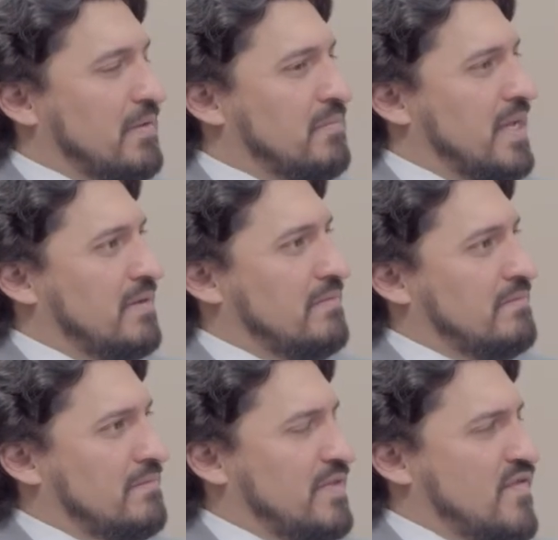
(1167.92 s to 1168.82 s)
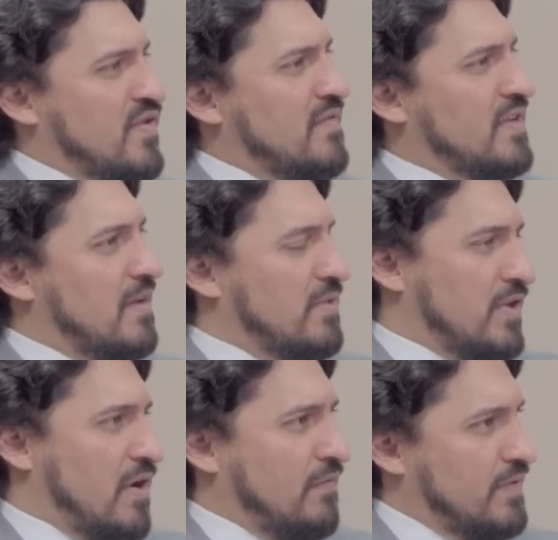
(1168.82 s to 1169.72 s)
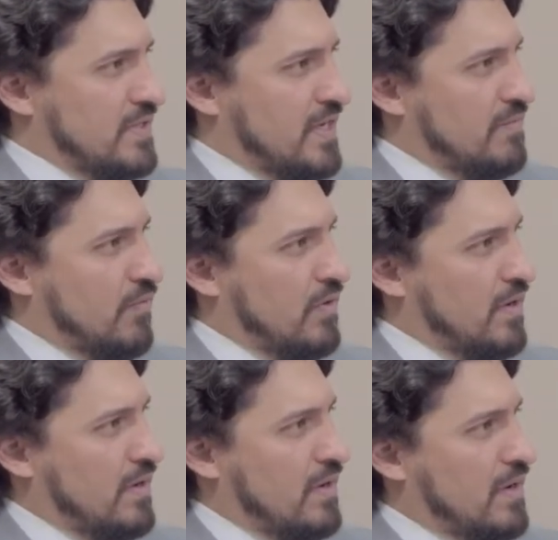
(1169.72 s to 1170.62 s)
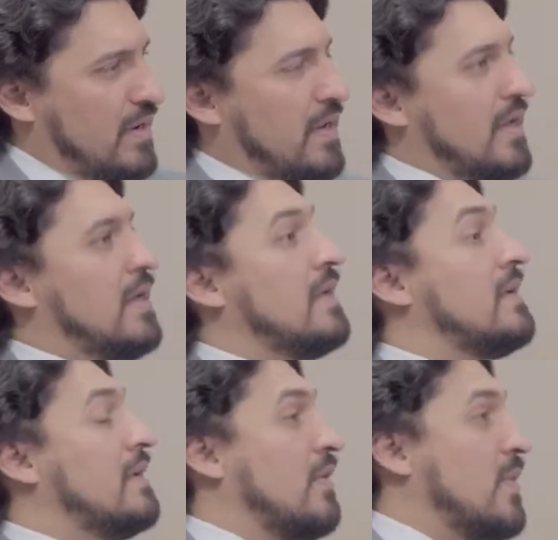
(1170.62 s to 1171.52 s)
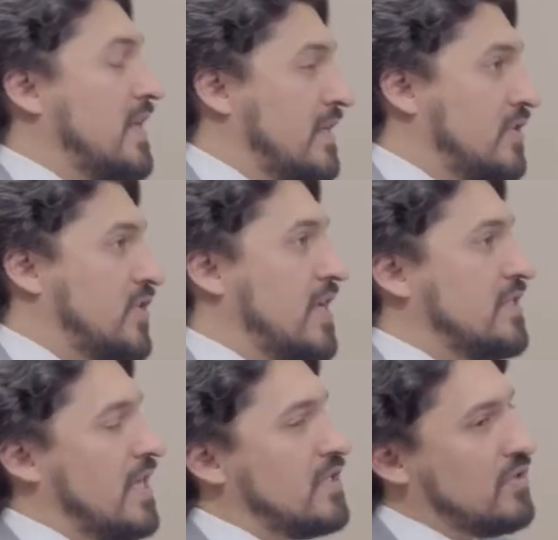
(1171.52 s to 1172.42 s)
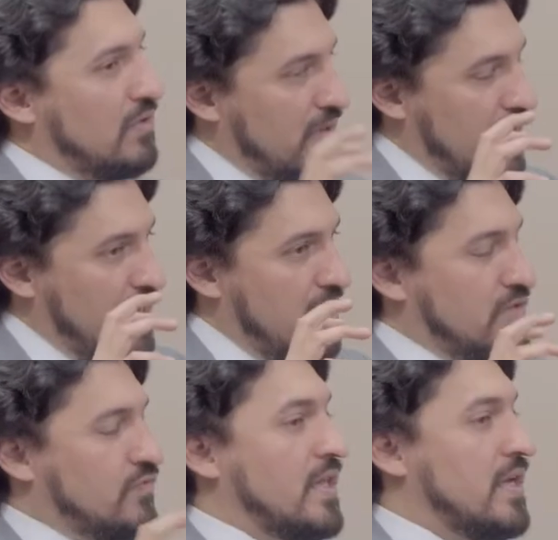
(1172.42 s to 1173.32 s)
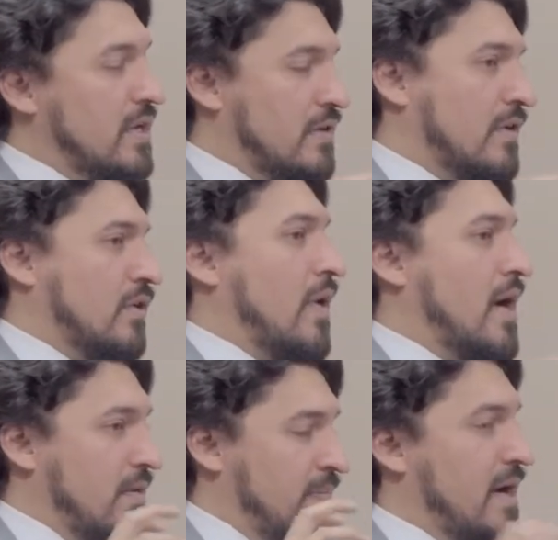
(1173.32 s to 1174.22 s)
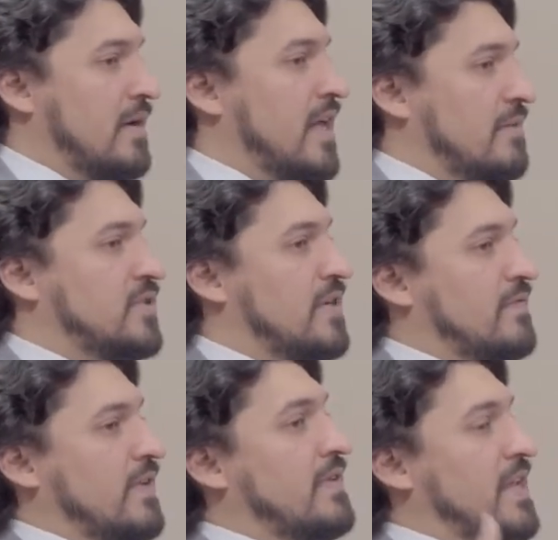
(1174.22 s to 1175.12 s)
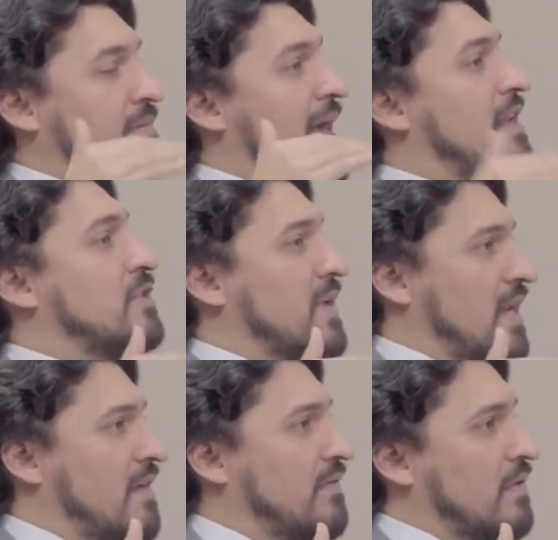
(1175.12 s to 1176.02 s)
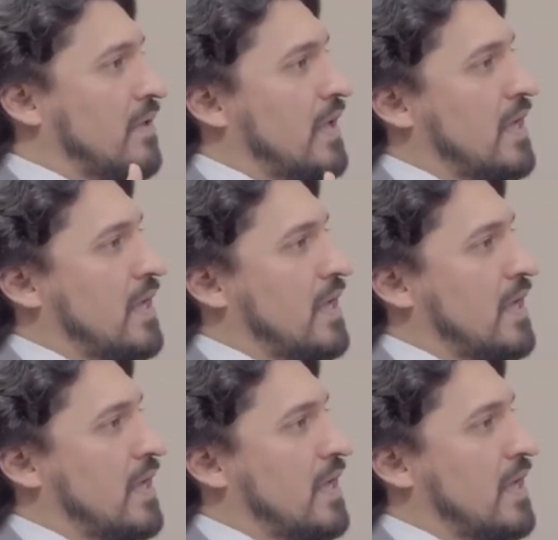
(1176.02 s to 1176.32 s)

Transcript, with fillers: But if you don't have to come to the office anymore, just give you something else we need to change that. So it, it's really going to require a paradigm shift, even at a management level,